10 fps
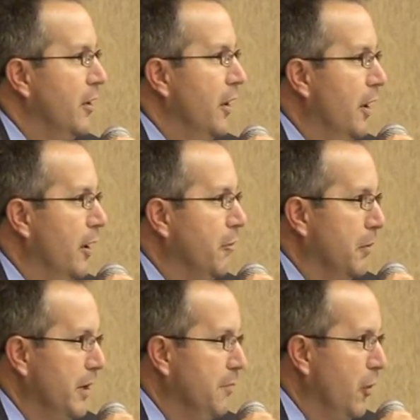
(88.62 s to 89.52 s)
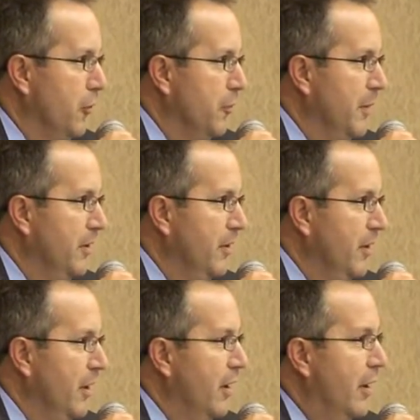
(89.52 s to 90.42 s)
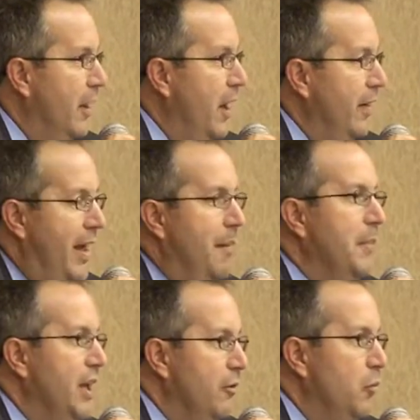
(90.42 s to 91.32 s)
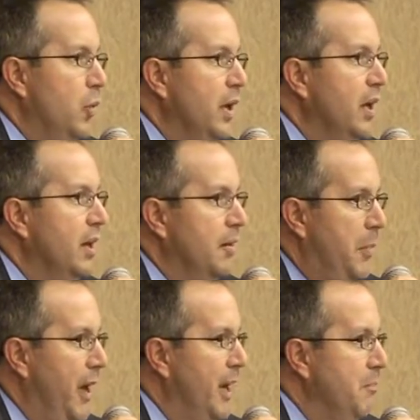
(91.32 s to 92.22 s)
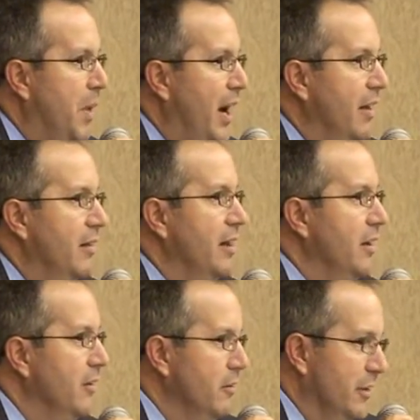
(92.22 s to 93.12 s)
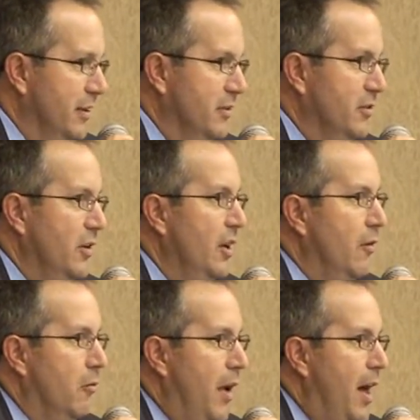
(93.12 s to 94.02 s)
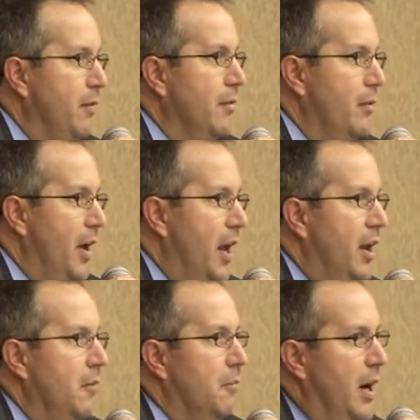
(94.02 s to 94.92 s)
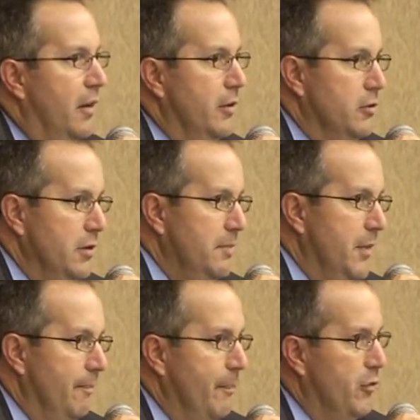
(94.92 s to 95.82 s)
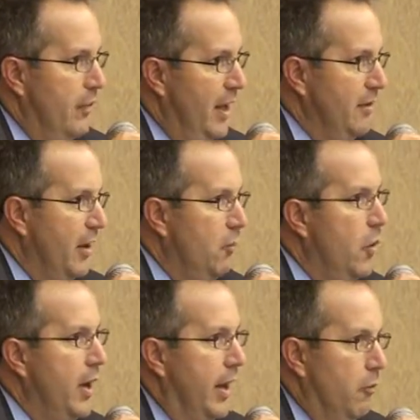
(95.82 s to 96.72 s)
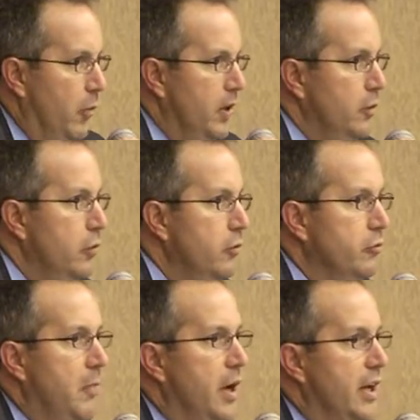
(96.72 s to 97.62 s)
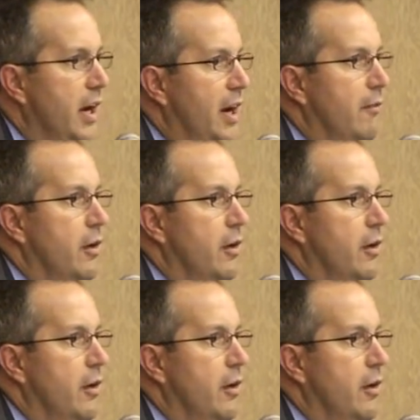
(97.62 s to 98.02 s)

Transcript: reimbursement, and that means we get paid by the illness rather than by the treatment. So that's on one end. We lose money on